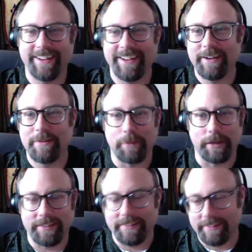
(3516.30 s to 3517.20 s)

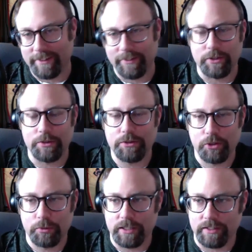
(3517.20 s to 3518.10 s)
but the
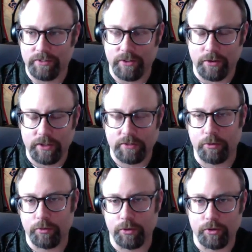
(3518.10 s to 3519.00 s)
YouTube does. So it's been
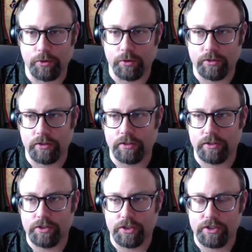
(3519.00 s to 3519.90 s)
really cool to
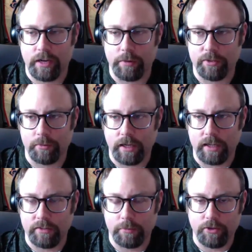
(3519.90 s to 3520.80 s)
chit chat with some
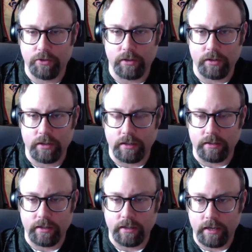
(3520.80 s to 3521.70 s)
guys, especially
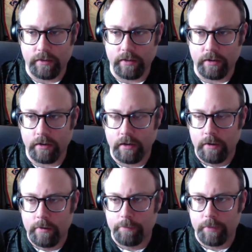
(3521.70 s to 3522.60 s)
Nick out there.
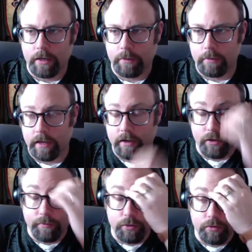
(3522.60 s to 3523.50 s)
I don't know
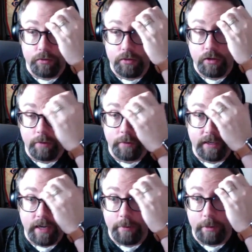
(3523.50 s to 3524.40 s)
if you caught my
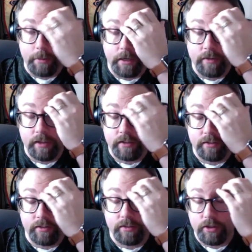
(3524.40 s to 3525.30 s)
comment, but I think it's
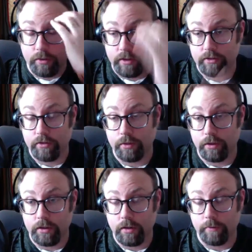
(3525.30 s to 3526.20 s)
The Secret
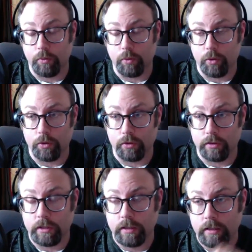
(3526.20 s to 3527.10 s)
History of the World
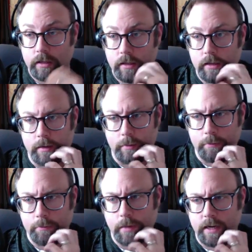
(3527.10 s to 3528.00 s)

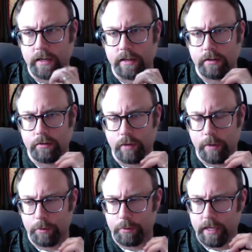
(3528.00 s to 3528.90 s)
by
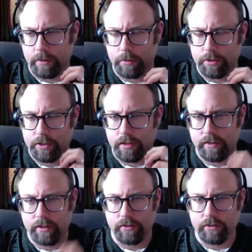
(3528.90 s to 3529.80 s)
Robert Black, which I
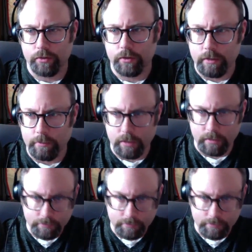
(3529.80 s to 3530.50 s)
think is a pseudonym, but